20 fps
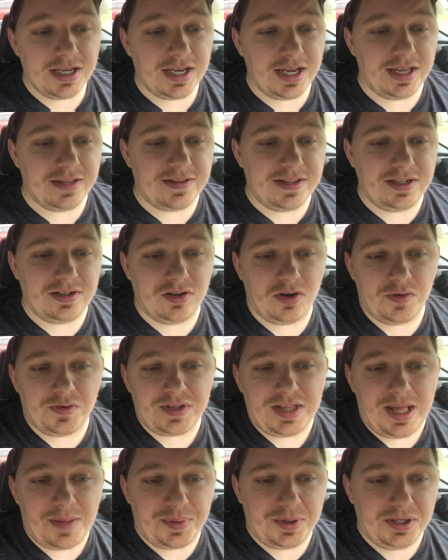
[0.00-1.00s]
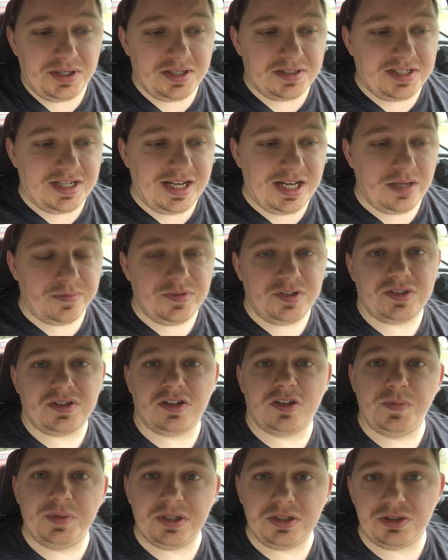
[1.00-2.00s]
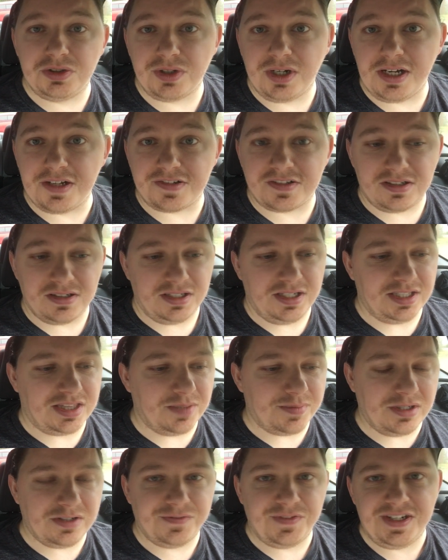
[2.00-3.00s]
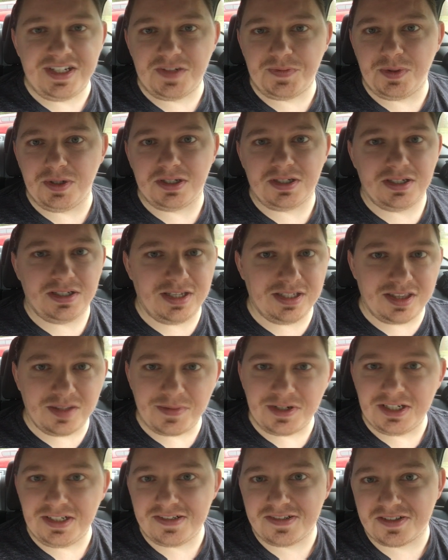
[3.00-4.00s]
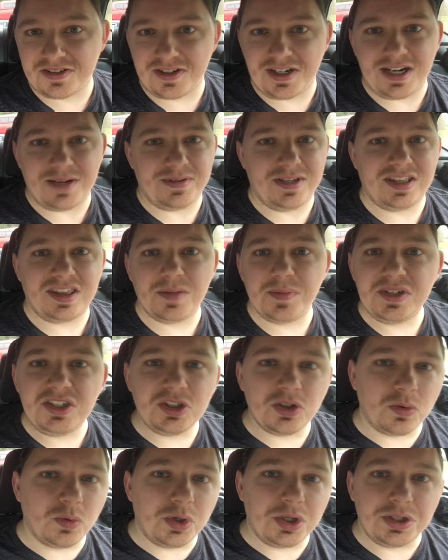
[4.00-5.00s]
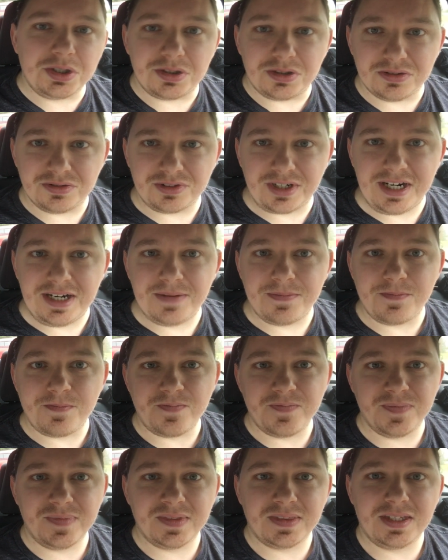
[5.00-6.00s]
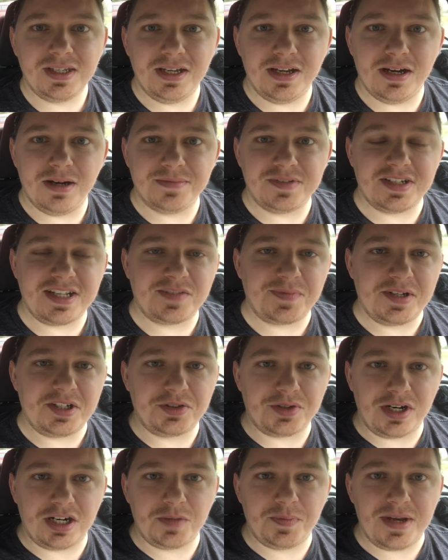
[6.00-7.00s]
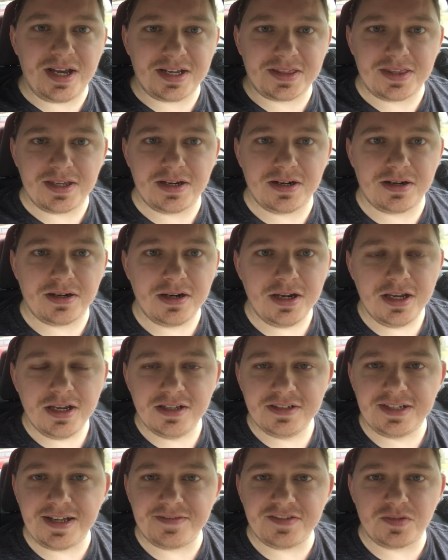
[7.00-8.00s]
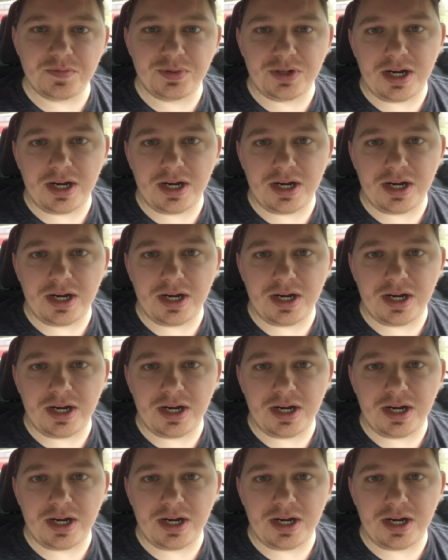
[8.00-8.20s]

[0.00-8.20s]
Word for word: And then over that period of time, you start to build trust. Get them on Facebook, get them on Instagram, get them in your world, right? Um, so that's my truck back there. It's having some